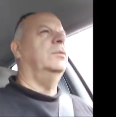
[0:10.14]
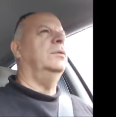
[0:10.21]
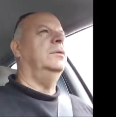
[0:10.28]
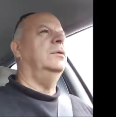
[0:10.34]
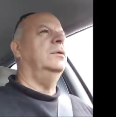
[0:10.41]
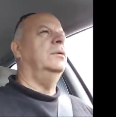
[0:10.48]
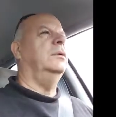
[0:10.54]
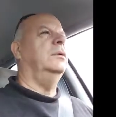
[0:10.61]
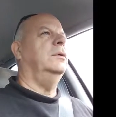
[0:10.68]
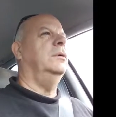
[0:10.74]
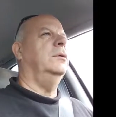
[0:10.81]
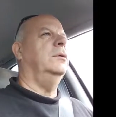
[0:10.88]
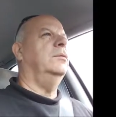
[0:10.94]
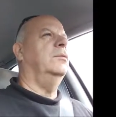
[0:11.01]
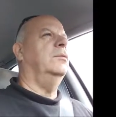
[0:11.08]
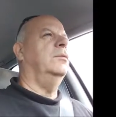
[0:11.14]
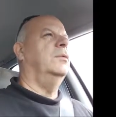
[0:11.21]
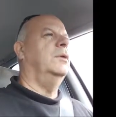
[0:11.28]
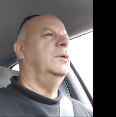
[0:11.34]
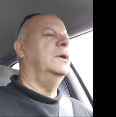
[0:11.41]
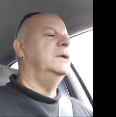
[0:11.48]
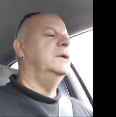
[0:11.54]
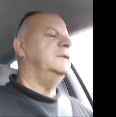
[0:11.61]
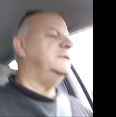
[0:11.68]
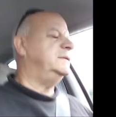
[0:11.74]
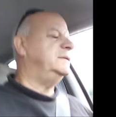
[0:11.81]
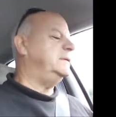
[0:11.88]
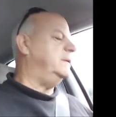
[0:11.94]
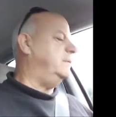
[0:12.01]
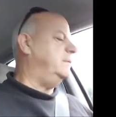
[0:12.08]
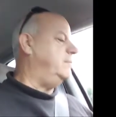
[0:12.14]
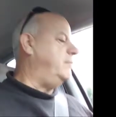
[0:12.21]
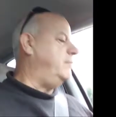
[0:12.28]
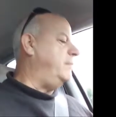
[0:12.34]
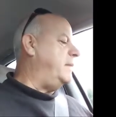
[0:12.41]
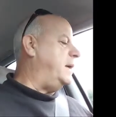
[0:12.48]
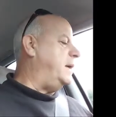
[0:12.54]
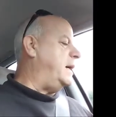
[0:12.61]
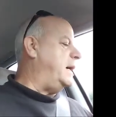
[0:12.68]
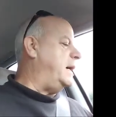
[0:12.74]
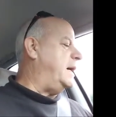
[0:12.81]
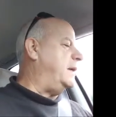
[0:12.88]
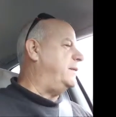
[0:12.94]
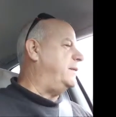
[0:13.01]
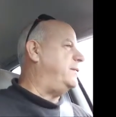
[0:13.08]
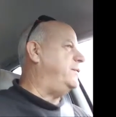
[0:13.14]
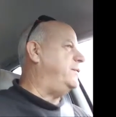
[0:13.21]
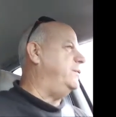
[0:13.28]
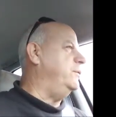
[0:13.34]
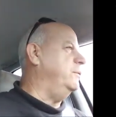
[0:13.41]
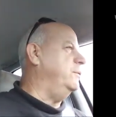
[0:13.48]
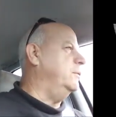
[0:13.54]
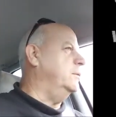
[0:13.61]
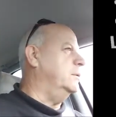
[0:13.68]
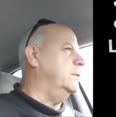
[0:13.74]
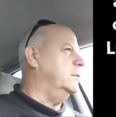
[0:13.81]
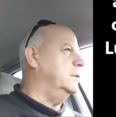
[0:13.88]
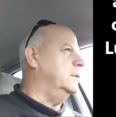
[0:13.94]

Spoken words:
Nobody speaks.